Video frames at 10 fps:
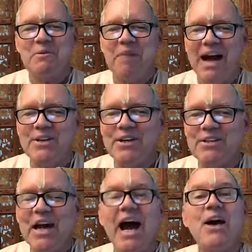my
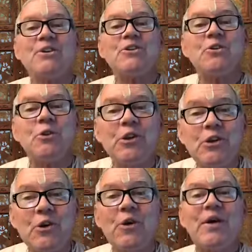desires to
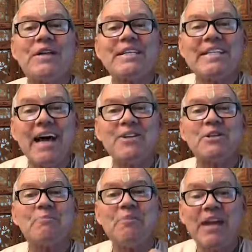enjoy
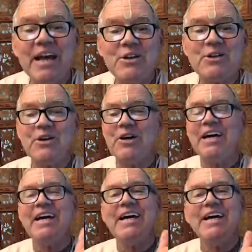such pleasure
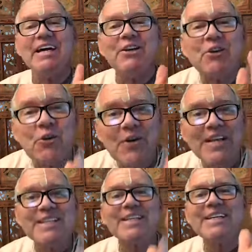
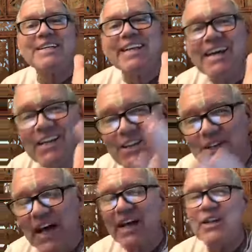increases
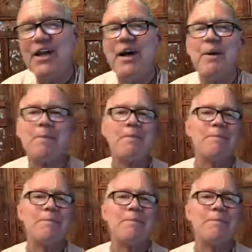daily.